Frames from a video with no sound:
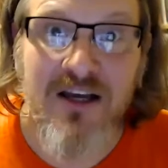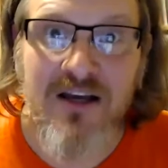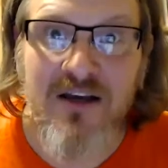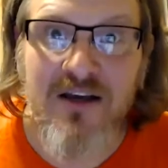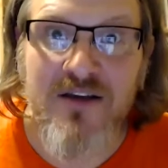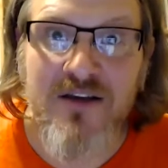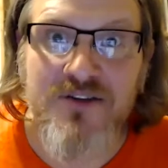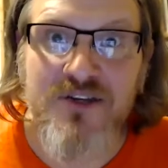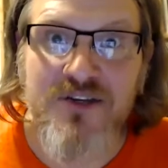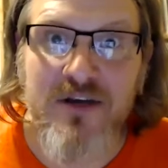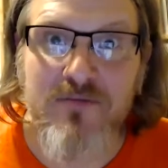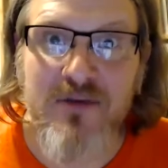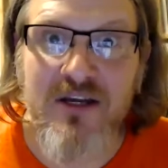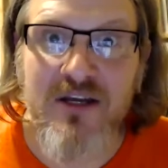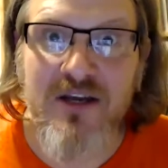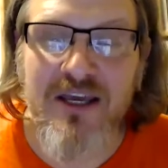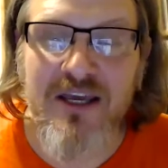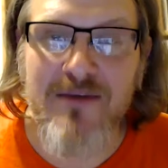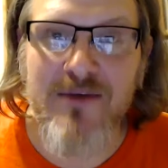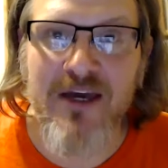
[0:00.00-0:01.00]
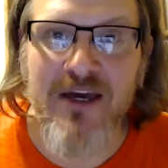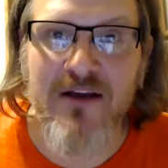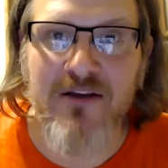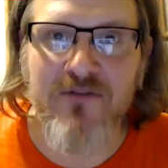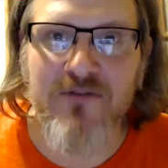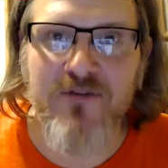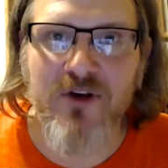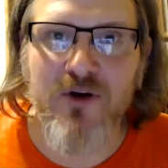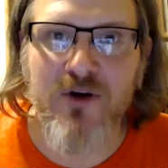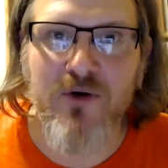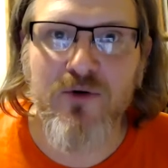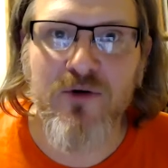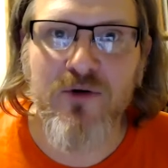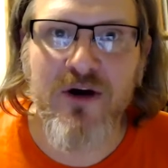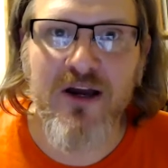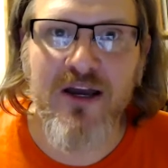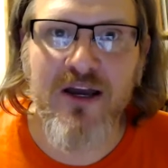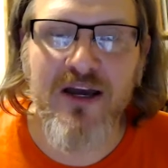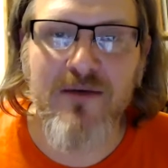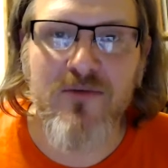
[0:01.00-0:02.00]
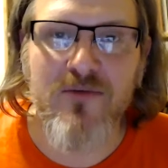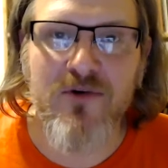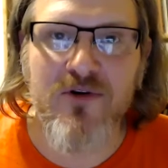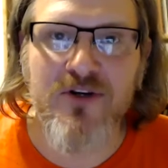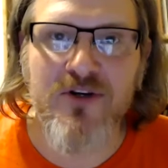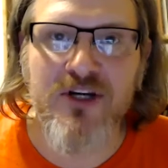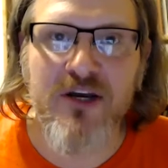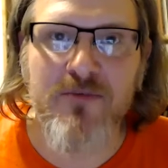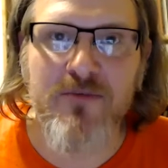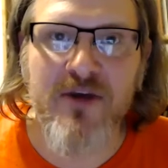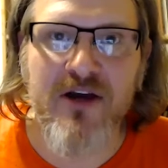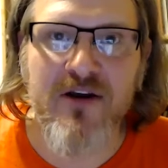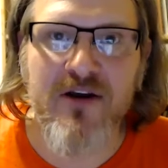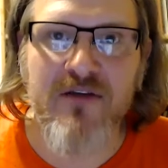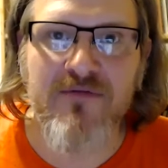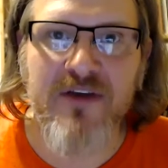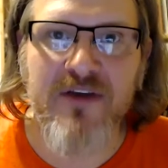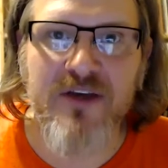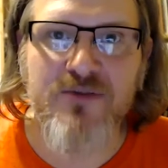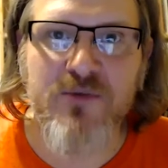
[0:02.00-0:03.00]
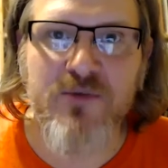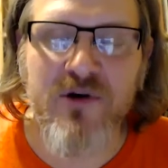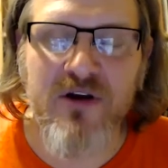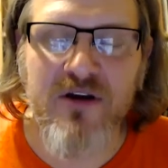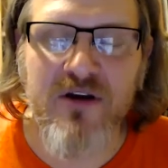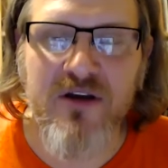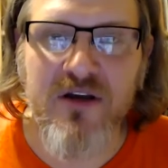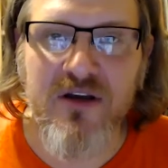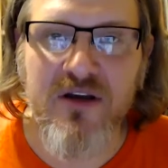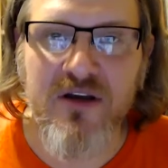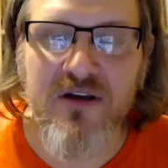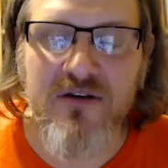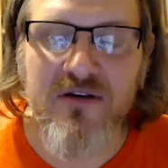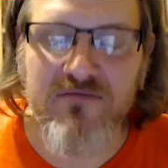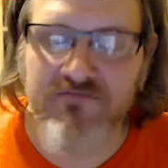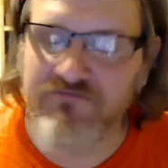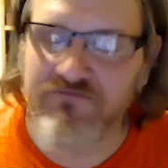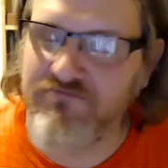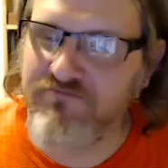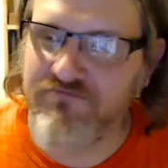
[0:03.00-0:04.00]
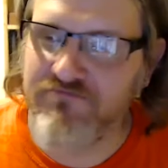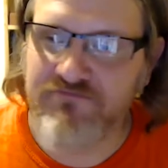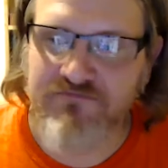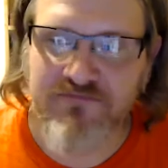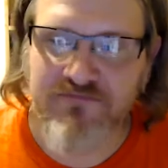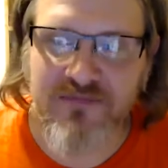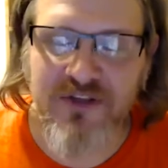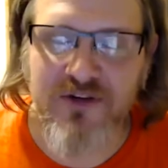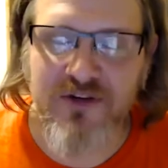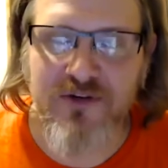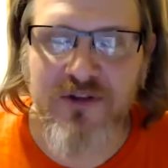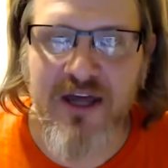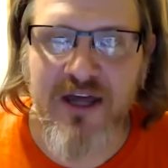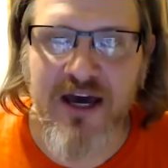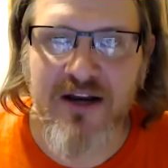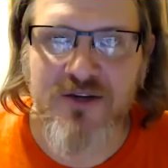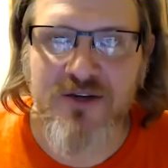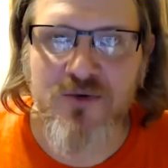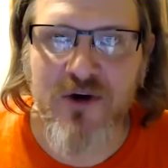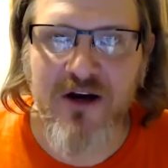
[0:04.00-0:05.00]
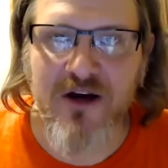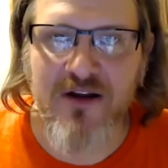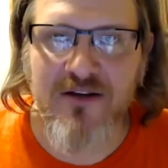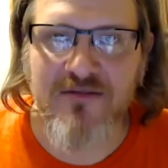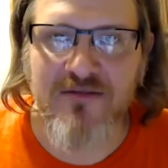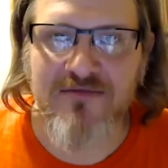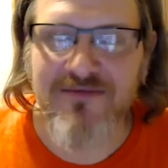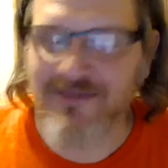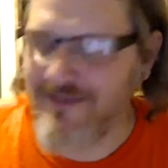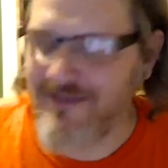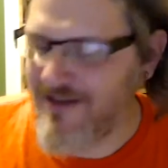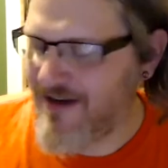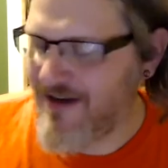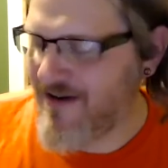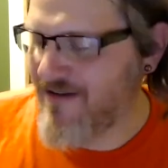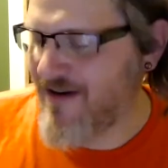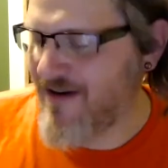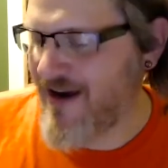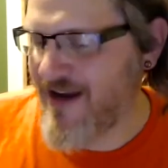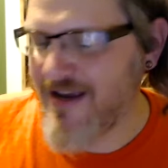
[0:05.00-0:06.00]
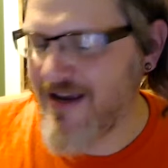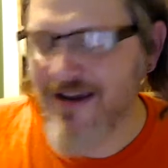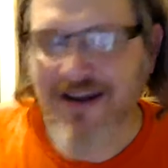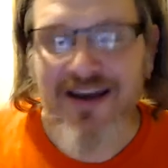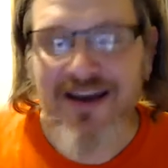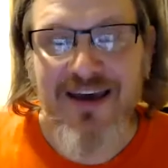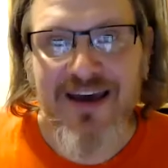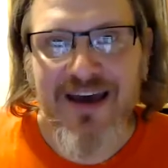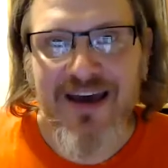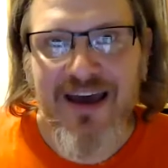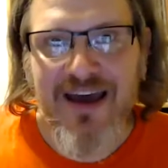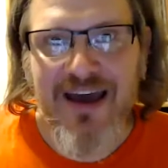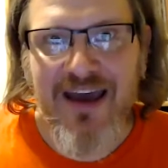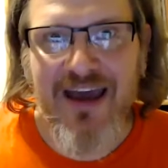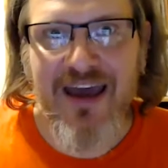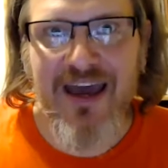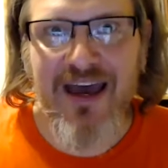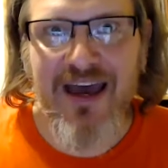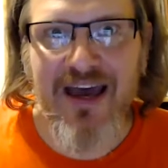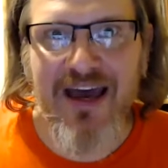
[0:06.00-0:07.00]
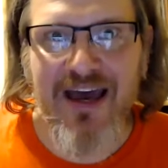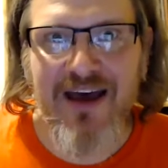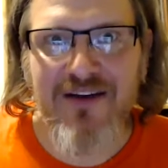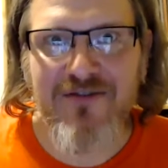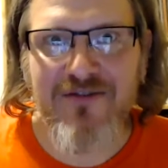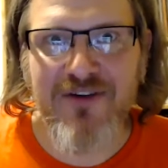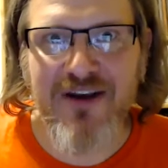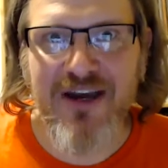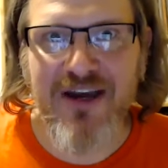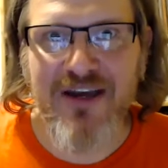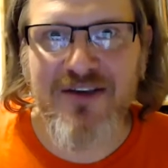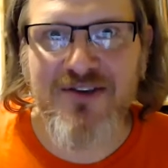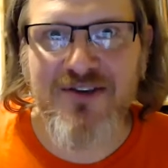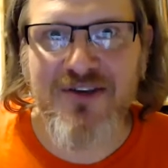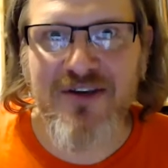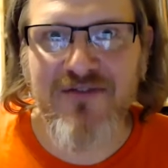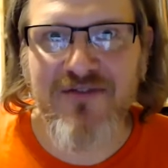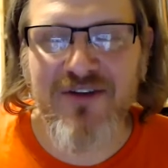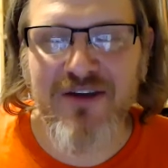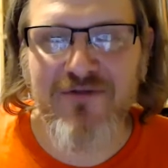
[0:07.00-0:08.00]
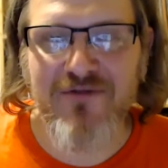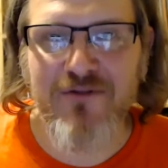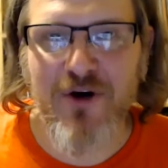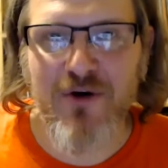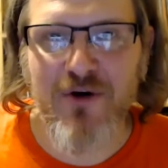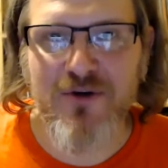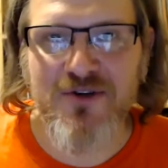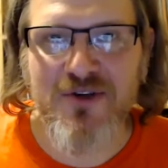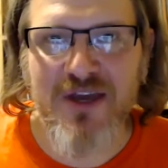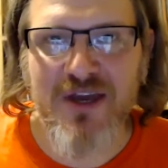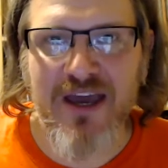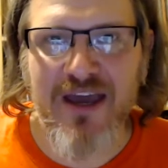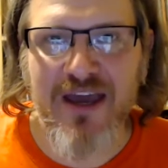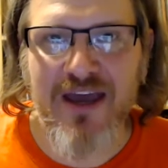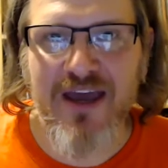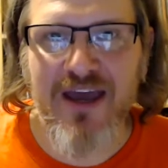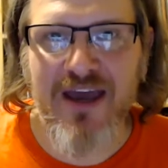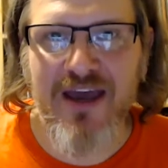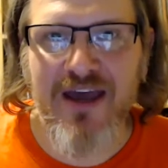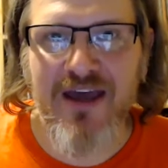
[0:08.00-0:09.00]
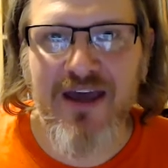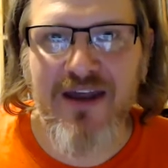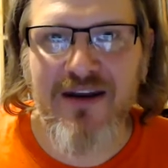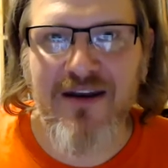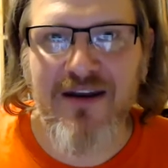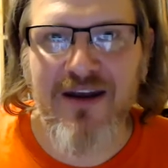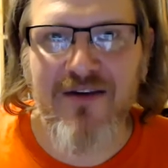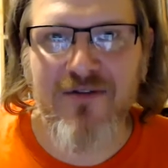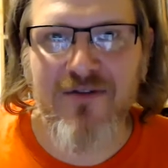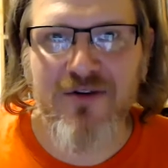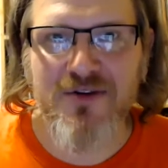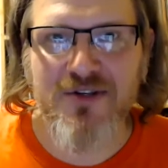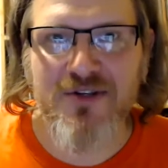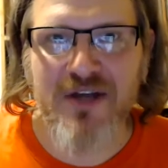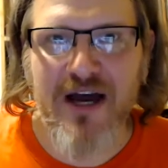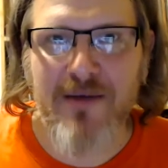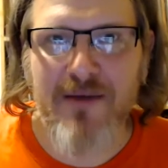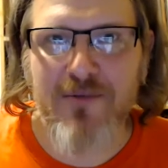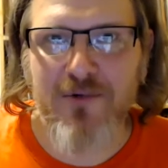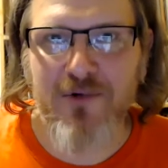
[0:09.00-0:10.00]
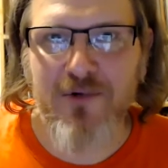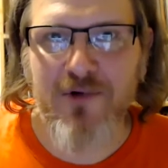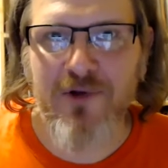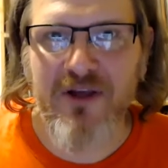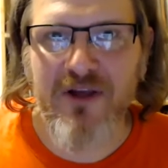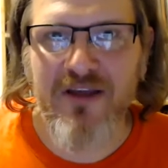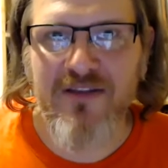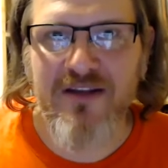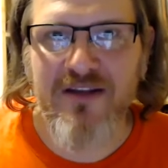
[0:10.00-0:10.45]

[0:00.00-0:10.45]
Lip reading: send me an email if you know who I am, or check me out on Facebook. You can do that as well. All righty. Have a nice evening, folks, and never stop rolling the